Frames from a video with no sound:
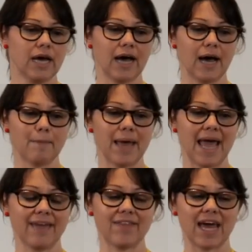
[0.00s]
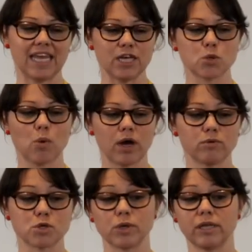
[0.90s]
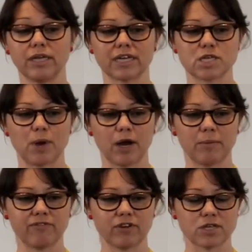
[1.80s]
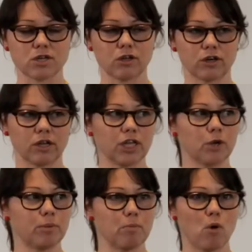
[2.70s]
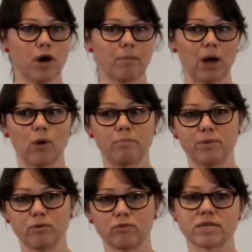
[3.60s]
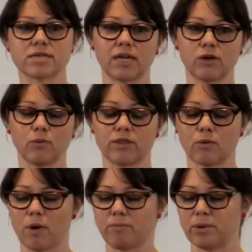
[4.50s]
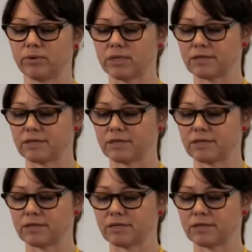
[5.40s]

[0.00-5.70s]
And that each one was really an experiment for us to learn a little bit more about what people resonated with and what people